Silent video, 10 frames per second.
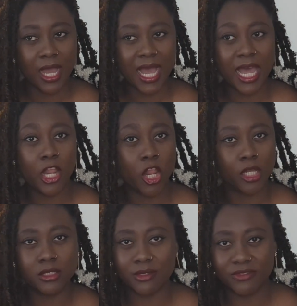And
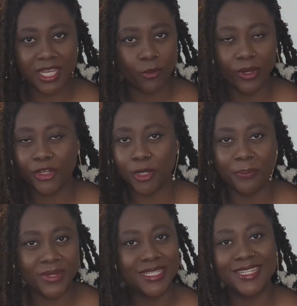lots of them were not
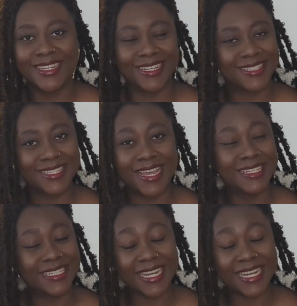meeting that standard